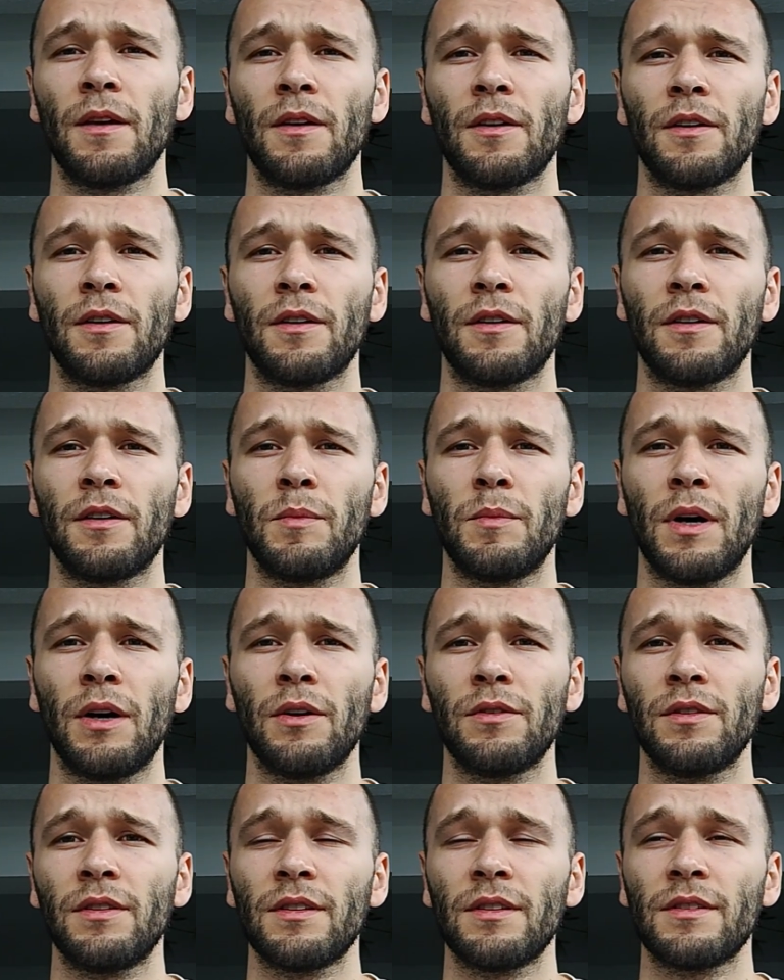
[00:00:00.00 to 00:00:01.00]

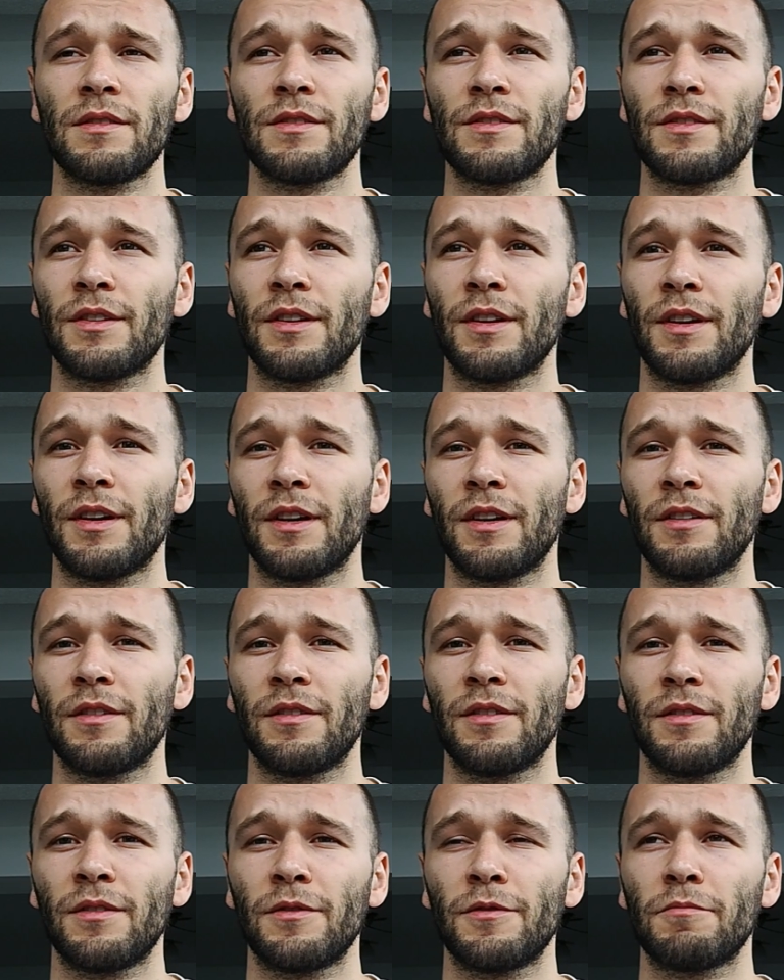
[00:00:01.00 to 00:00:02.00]
about this,
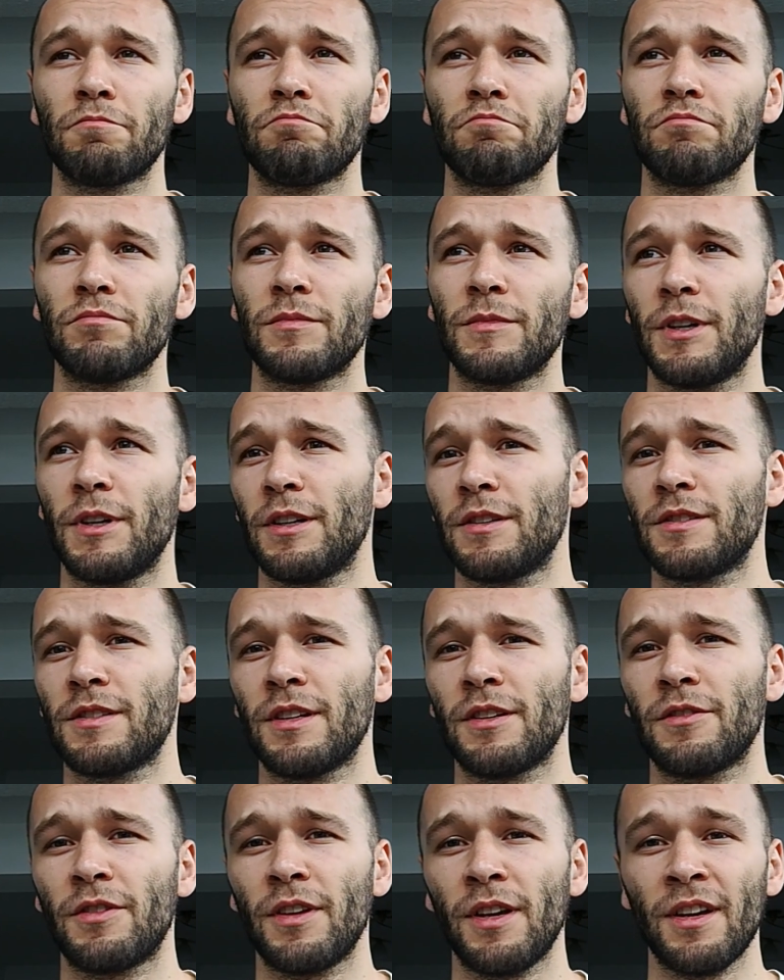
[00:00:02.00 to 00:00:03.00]
and I
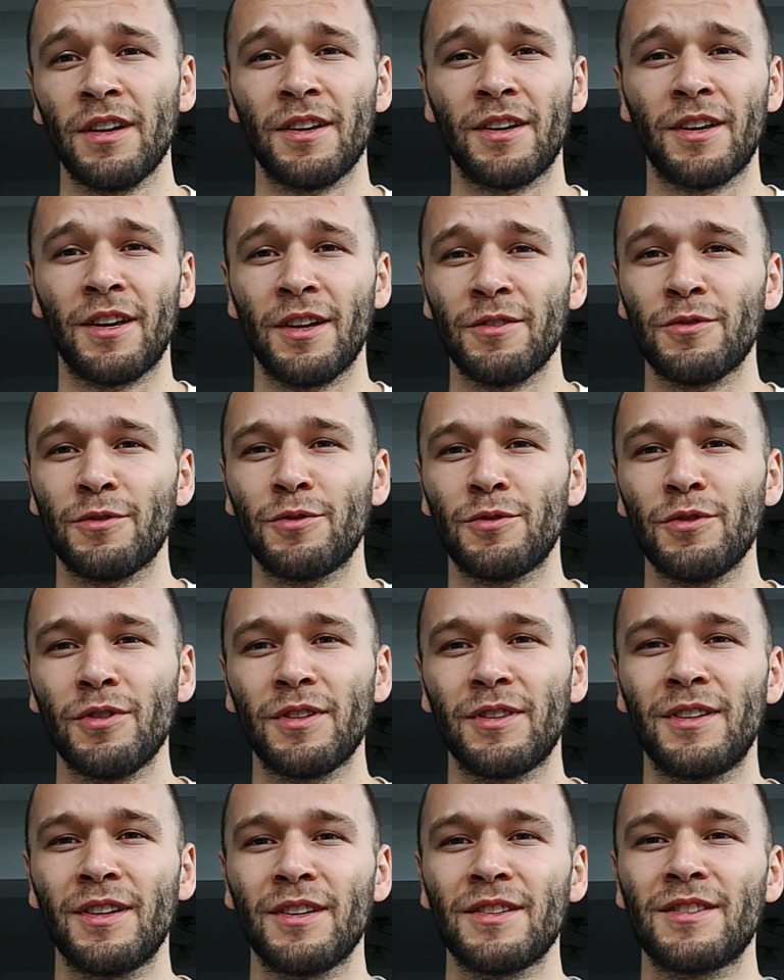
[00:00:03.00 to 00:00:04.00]
said, hey, can you do a
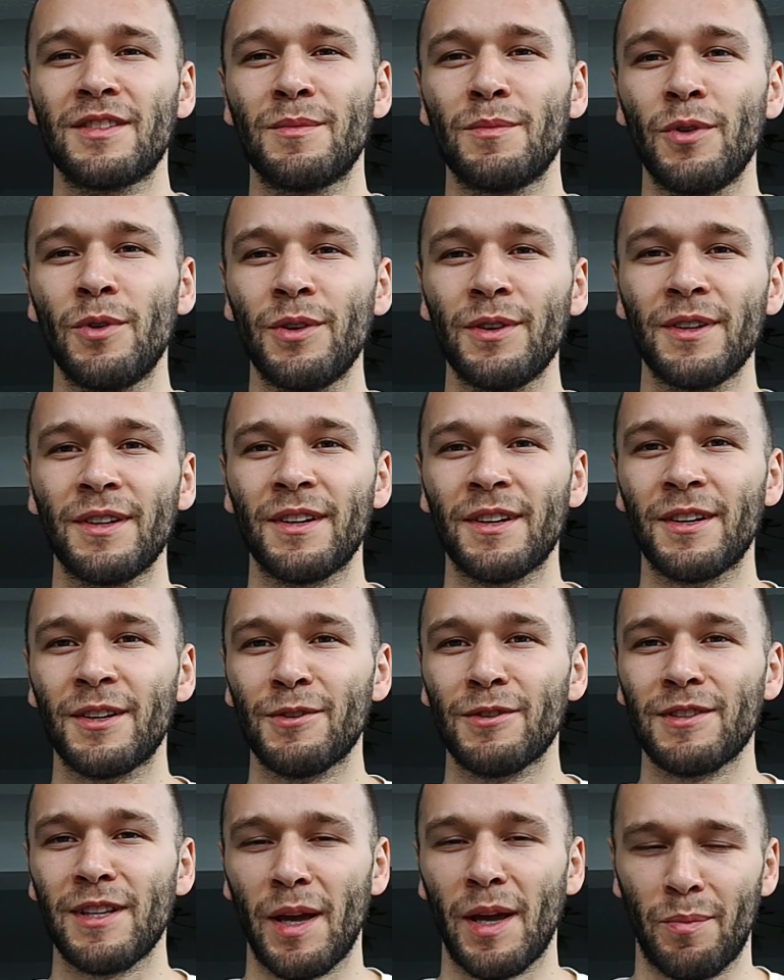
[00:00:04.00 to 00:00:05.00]
testimony? He
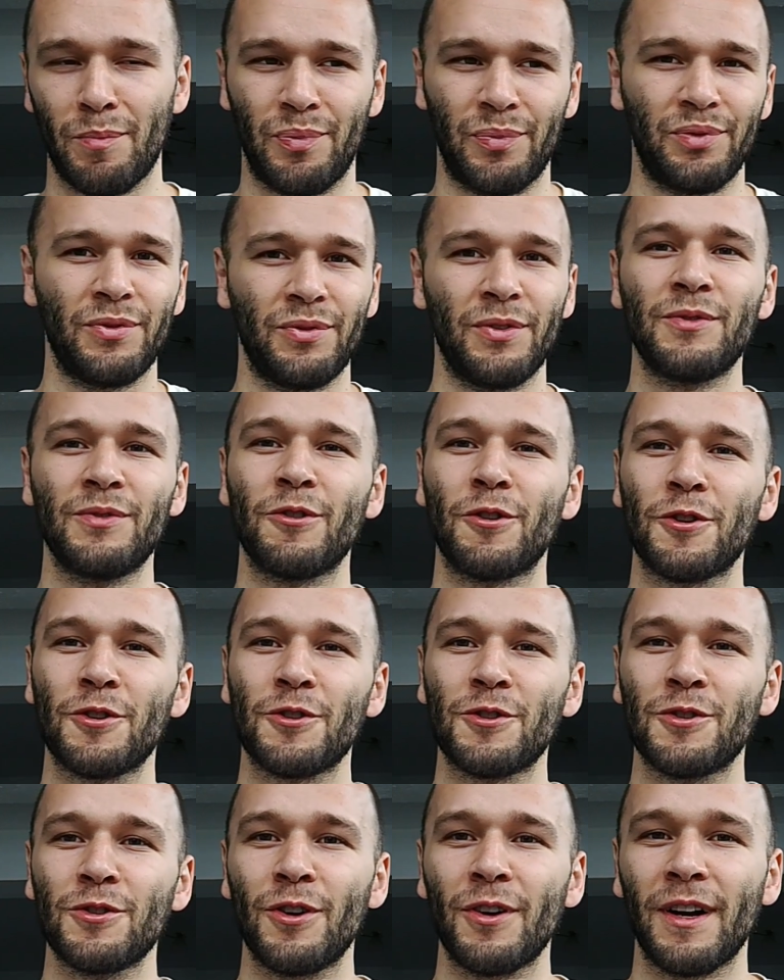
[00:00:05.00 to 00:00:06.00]
was like, for
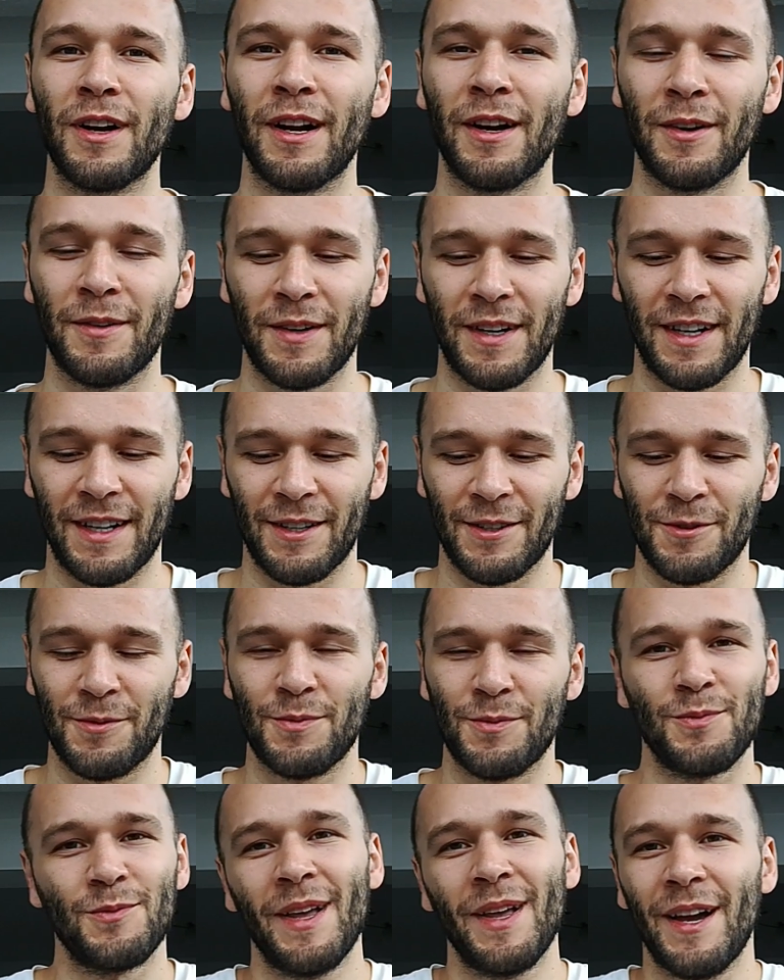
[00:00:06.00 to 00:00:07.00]
sure, I
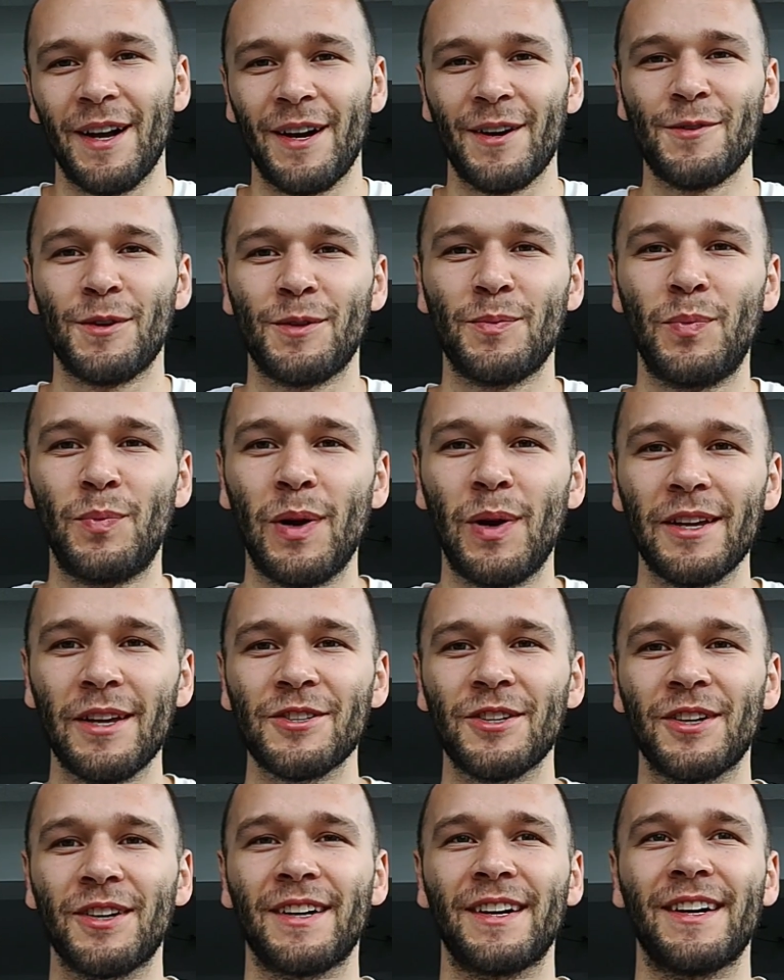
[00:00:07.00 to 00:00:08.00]
with
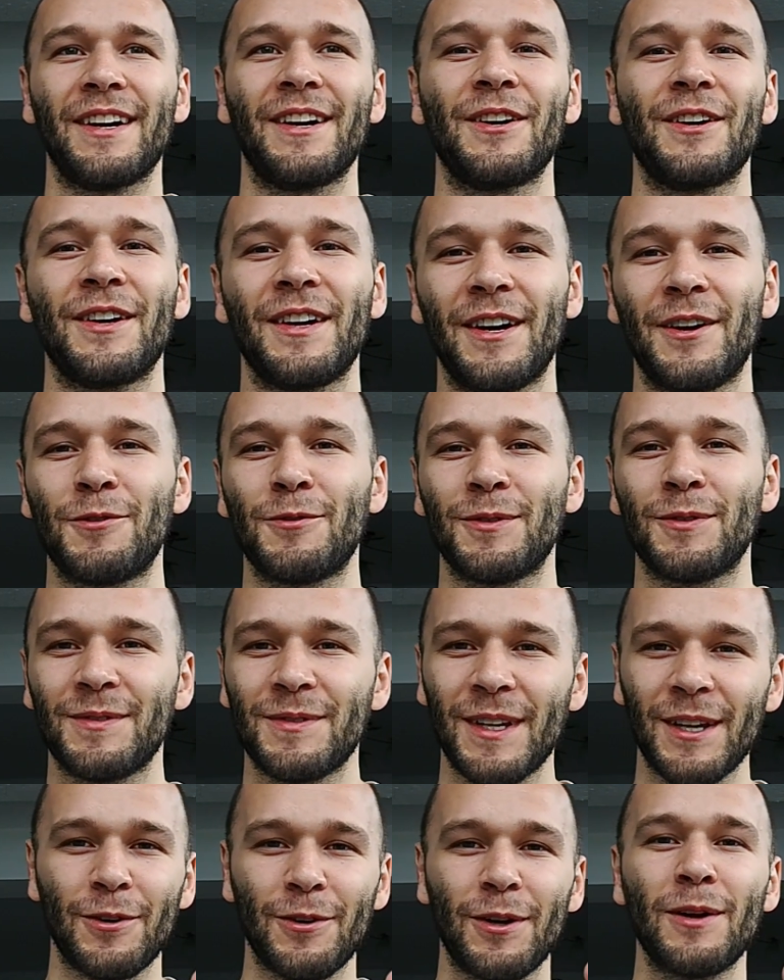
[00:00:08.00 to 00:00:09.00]
pleasure, I
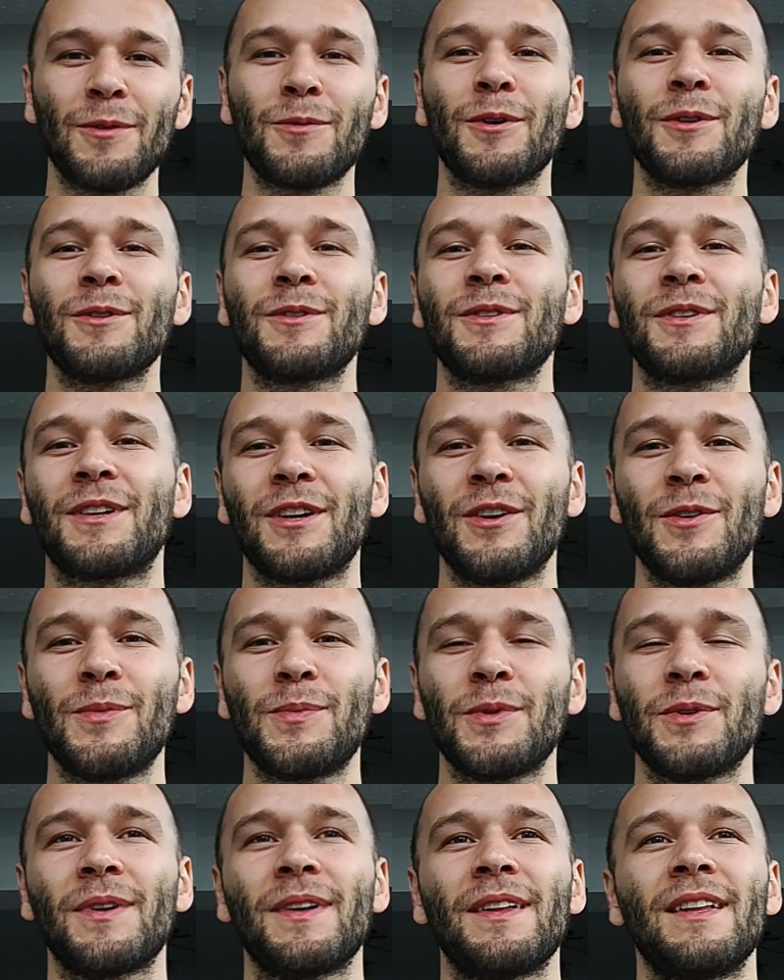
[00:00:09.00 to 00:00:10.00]
really want to help
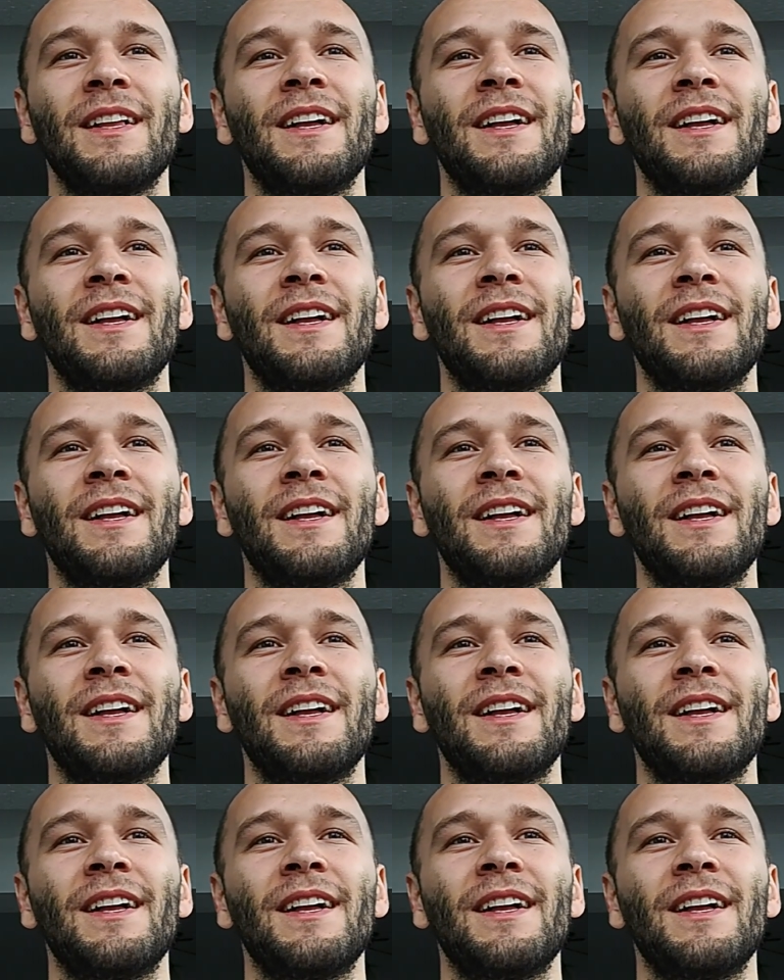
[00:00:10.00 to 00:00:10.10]
you.